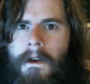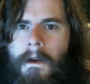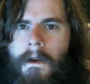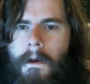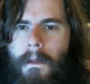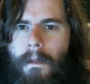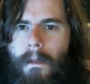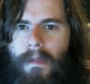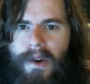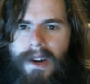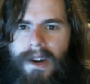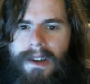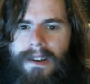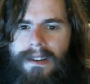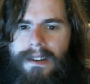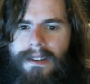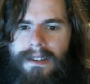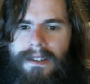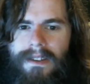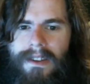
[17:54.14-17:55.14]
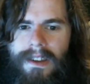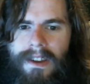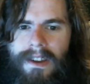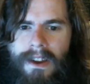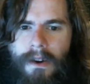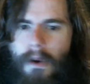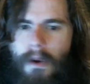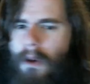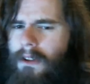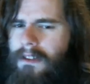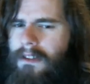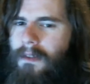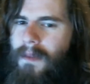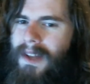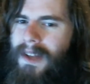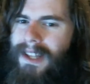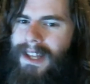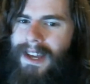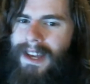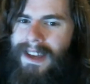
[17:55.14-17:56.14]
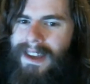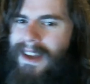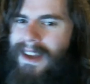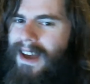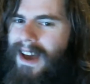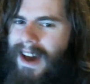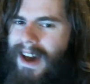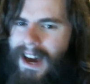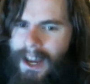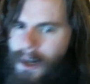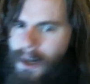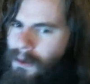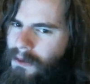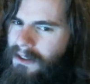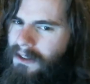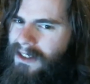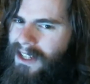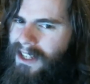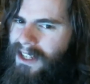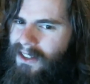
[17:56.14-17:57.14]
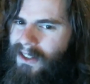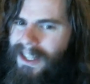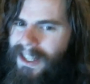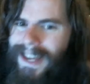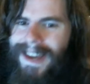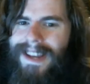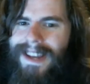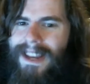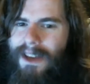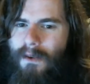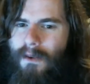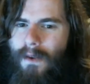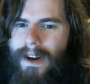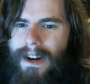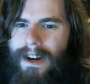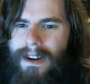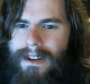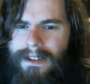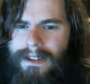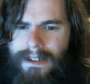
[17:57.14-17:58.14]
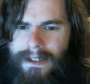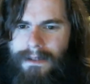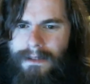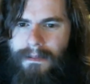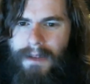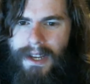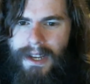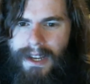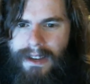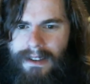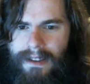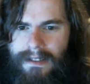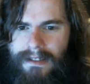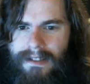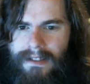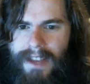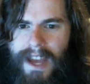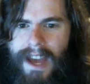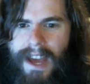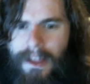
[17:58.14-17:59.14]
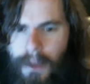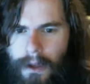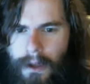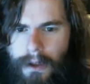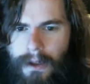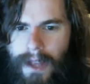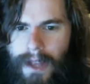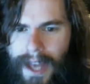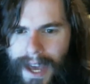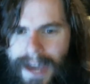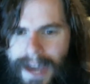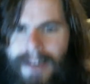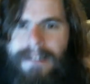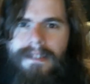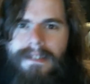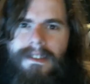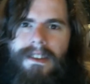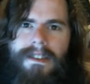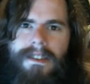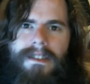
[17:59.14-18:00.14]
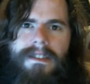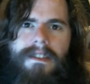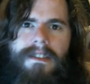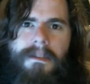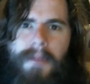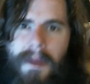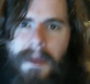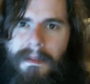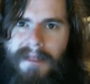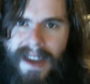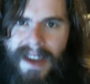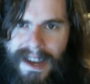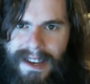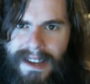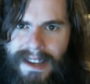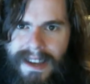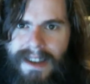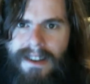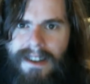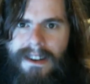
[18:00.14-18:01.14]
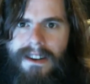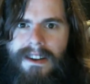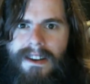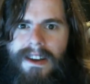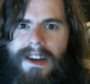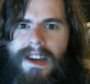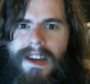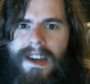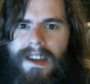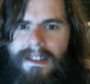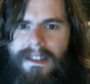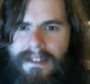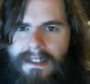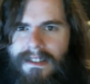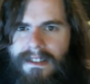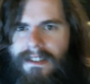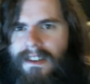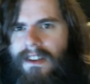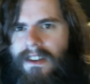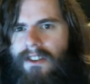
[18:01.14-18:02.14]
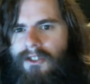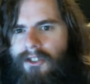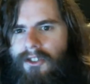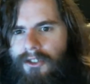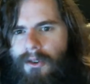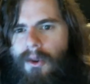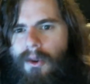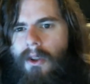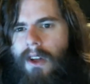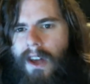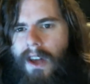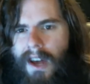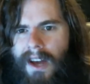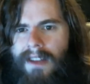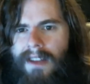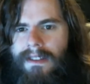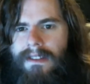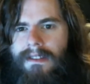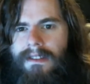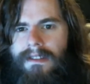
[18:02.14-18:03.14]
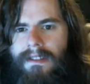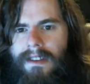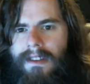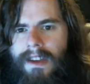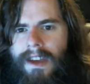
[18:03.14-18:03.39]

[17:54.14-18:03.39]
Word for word: But, you know, ultimately, I don't think you'll get anywhere because the ethical case to be made here isn't to control guns